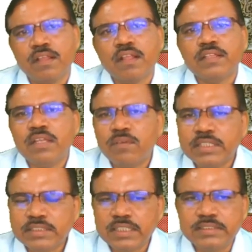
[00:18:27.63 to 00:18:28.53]
Then what
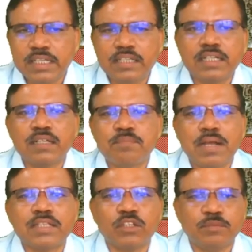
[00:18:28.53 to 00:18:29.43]
is resultant
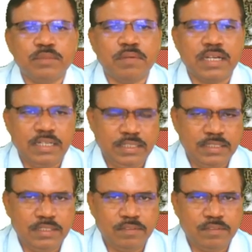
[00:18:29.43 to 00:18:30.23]
path of the particle?